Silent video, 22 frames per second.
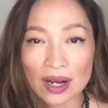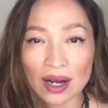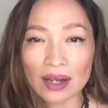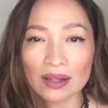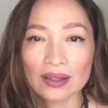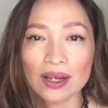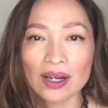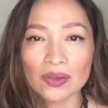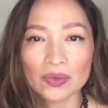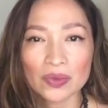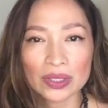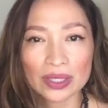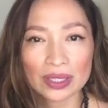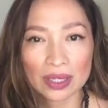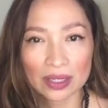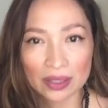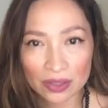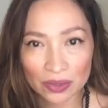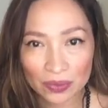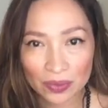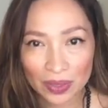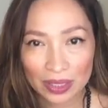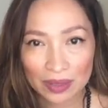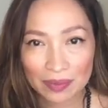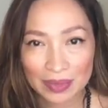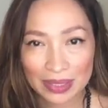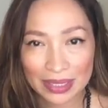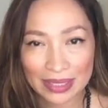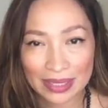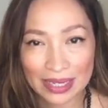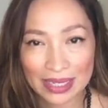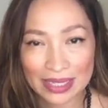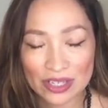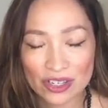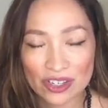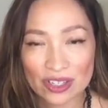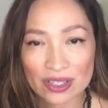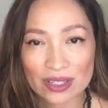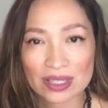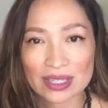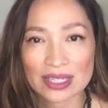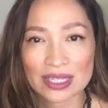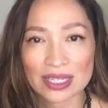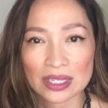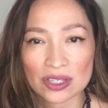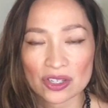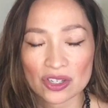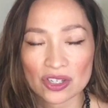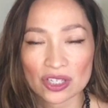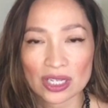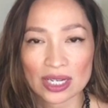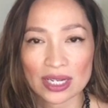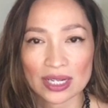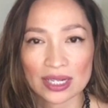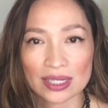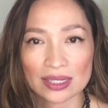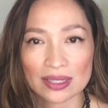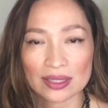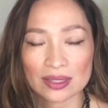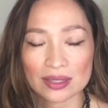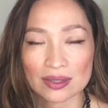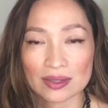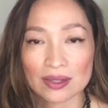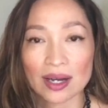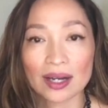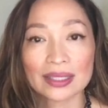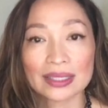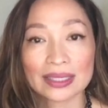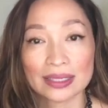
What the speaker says: along with other recommendations such as not